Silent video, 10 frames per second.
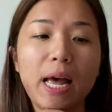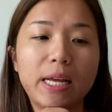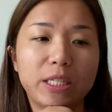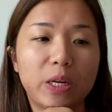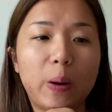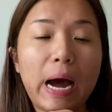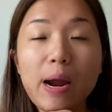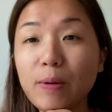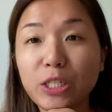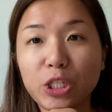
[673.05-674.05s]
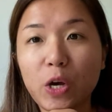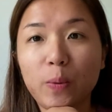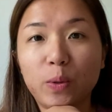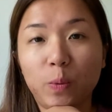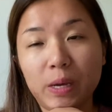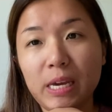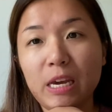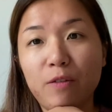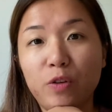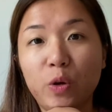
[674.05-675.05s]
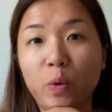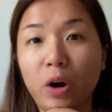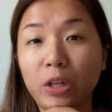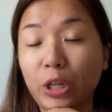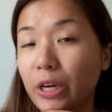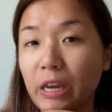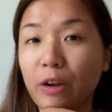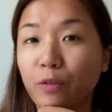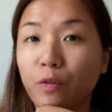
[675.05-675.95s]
So I would just go with We if you are looking